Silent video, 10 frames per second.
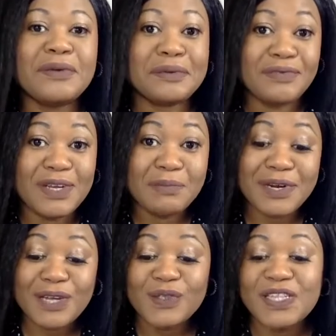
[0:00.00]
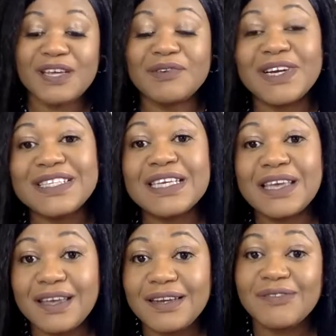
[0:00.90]
Hopefully, I'm pronouncing that right
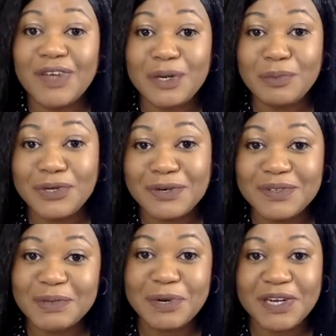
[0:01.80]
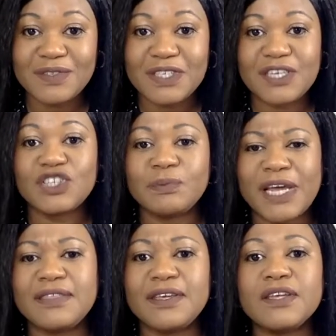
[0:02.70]
again. If anybody knows the pronunciation, but
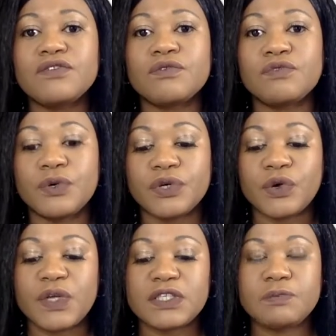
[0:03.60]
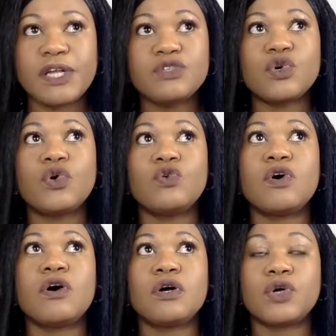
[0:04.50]
I think it's Orono. It's spelled
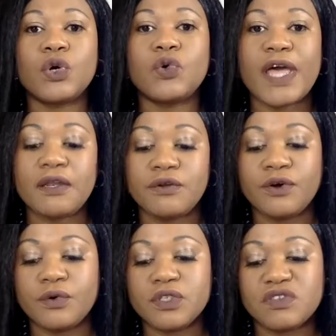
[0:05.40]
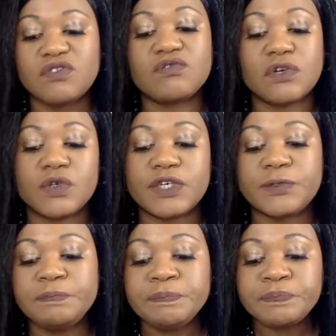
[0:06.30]
O R O N O, so
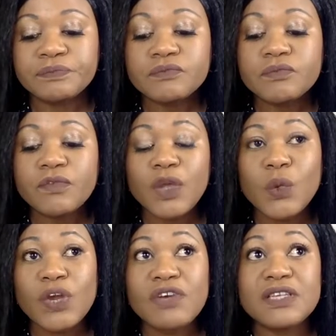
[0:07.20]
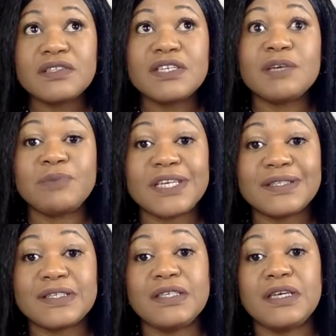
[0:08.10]
Orono, where he did a
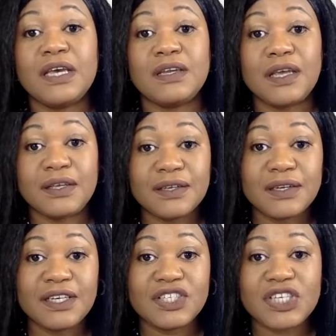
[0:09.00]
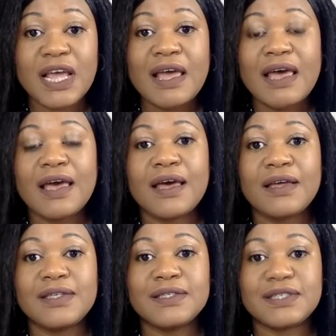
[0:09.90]
BSc in English
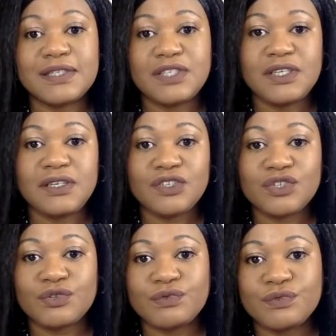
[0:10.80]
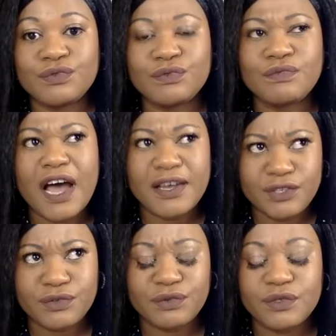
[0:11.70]
and to teach high
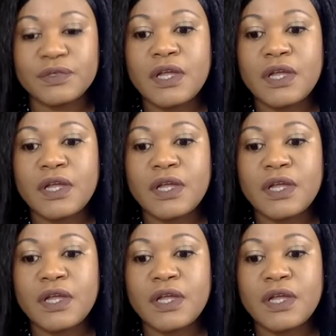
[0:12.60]
school,